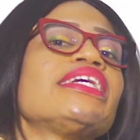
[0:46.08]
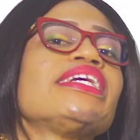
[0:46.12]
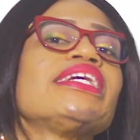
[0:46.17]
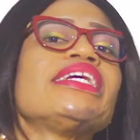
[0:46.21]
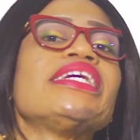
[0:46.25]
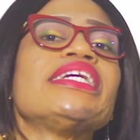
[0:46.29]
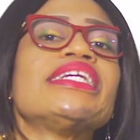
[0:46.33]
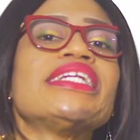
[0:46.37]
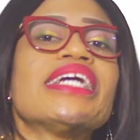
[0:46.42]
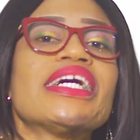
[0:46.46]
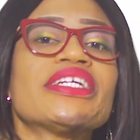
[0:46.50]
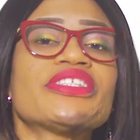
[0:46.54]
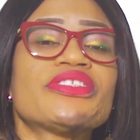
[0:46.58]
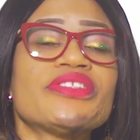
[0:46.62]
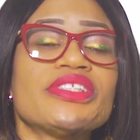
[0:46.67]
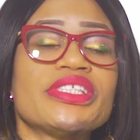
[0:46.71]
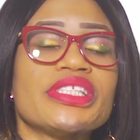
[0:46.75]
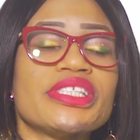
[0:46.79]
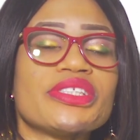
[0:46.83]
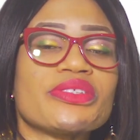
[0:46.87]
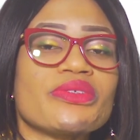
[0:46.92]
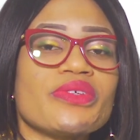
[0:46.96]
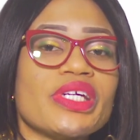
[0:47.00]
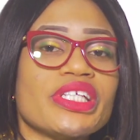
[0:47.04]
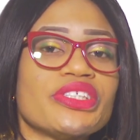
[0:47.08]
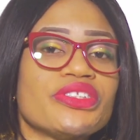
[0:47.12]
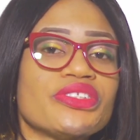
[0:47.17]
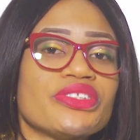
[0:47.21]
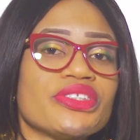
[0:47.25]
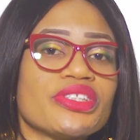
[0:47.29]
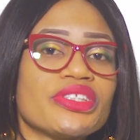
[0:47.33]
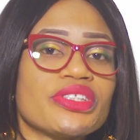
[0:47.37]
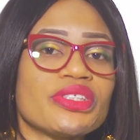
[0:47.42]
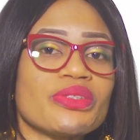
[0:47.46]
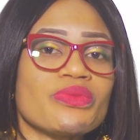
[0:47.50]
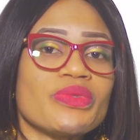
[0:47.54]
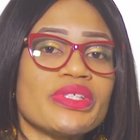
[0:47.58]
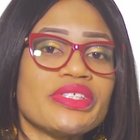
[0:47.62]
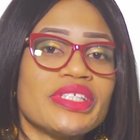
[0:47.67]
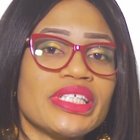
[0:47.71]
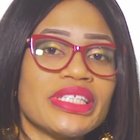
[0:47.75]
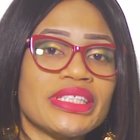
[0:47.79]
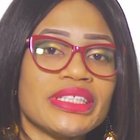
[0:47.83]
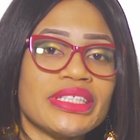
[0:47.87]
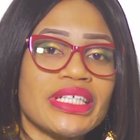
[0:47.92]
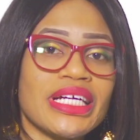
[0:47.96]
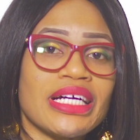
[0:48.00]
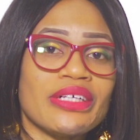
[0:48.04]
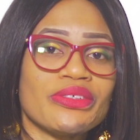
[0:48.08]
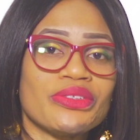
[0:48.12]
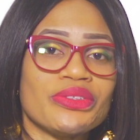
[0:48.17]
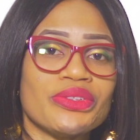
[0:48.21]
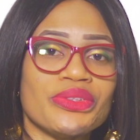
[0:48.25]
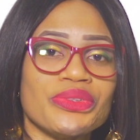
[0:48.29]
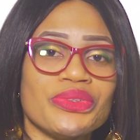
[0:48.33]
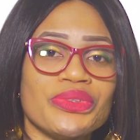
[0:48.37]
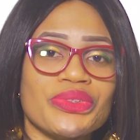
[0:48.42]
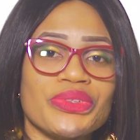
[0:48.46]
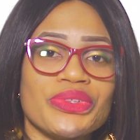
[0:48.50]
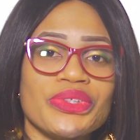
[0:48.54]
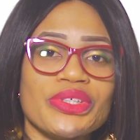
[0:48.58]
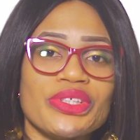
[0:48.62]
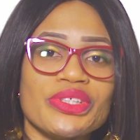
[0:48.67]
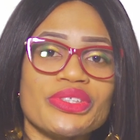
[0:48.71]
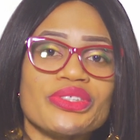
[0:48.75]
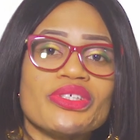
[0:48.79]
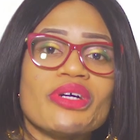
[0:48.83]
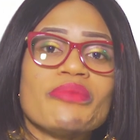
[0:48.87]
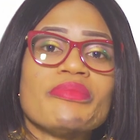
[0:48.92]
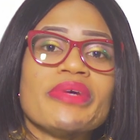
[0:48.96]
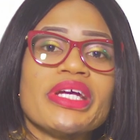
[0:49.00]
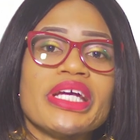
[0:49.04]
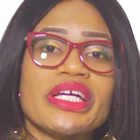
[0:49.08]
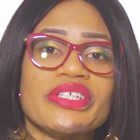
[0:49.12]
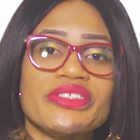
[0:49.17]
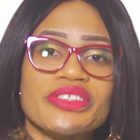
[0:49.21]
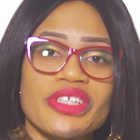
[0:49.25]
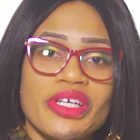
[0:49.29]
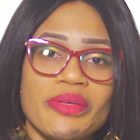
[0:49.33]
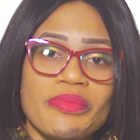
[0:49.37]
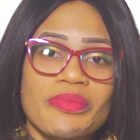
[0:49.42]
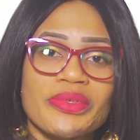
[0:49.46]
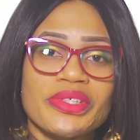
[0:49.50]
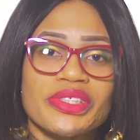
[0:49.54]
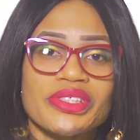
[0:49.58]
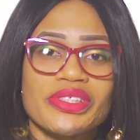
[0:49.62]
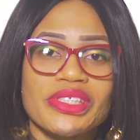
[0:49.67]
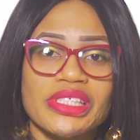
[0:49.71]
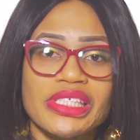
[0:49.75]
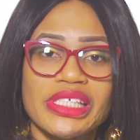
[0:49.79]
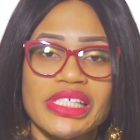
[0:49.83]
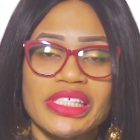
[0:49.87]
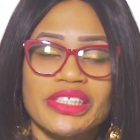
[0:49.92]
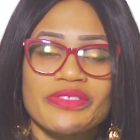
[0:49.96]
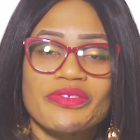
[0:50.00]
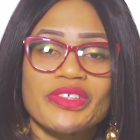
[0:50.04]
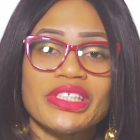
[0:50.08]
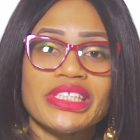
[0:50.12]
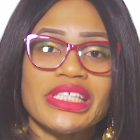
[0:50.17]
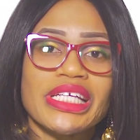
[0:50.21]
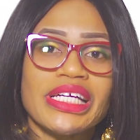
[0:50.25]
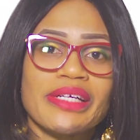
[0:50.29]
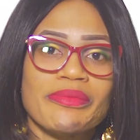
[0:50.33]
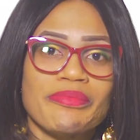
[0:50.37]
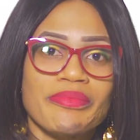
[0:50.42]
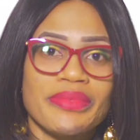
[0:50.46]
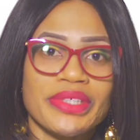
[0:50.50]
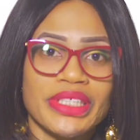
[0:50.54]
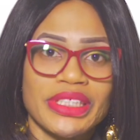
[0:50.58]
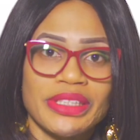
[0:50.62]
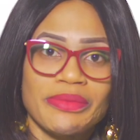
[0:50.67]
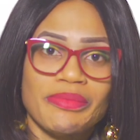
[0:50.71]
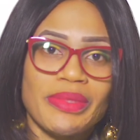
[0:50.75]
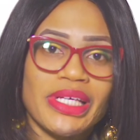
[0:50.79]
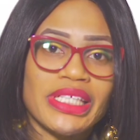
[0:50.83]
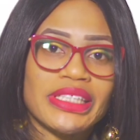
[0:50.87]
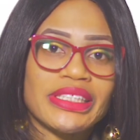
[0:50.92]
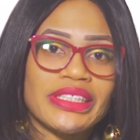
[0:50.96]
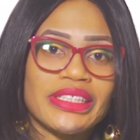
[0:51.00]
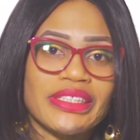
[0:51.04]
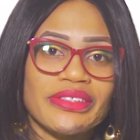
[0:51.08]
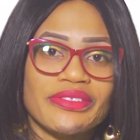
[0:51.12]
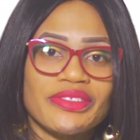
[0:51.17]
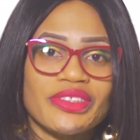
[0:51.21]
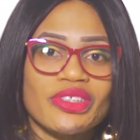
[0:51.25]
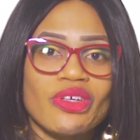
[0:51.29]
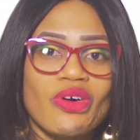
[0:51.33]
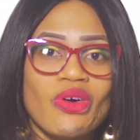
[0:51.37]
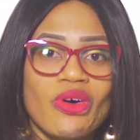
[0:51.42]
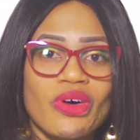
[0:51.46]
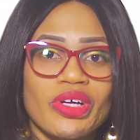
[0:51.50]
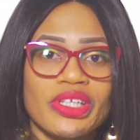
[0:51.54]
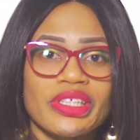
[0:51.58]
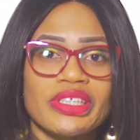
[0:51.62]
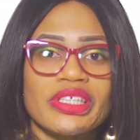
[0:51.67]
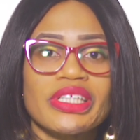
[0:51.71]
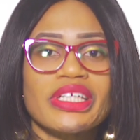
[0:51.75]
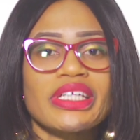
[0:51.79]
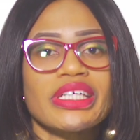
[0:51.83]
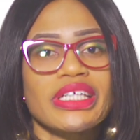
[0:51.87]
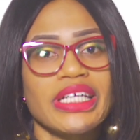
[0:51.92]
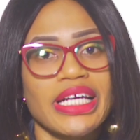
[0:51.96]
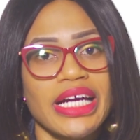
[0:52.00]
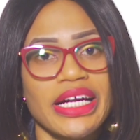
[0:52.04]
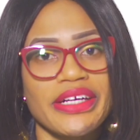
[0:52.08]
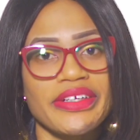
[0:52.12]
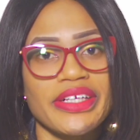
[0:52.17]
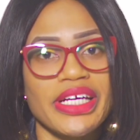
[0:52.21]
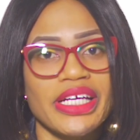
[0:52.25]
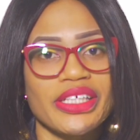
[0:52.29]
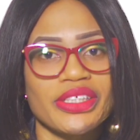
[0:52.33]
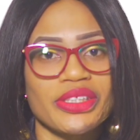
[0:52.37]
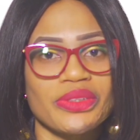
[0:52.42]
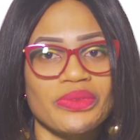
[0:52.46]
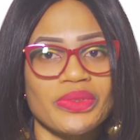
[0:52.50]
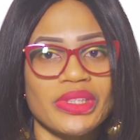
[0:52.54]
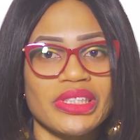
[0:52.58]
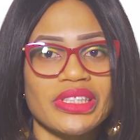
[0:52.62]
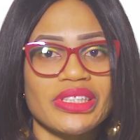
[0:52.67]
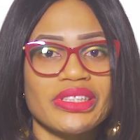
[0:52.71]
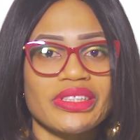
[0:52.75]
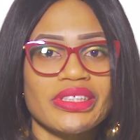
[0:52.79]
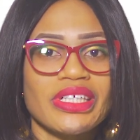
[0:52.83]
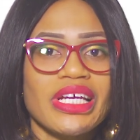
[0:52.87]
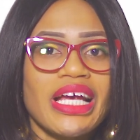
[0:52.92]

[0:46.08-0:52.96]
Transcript: In answering these questions, we reached out to some HR personnel for their perspectives on career switch.